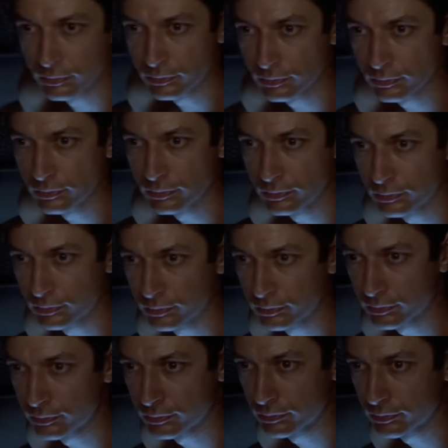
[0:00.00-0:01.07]
Brundle,
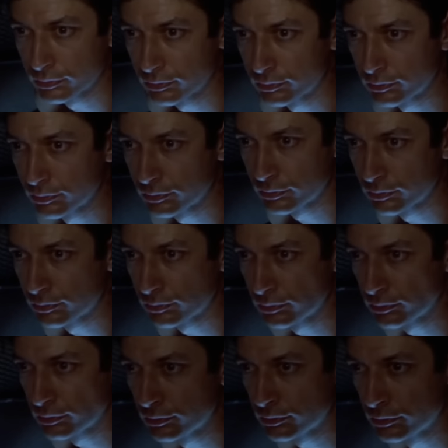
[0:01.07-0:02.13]
on the brink of a
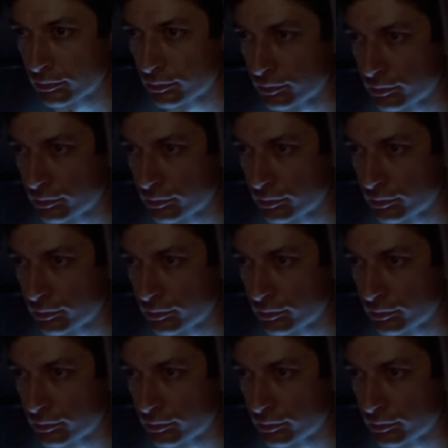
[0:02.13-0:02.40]
revolutionary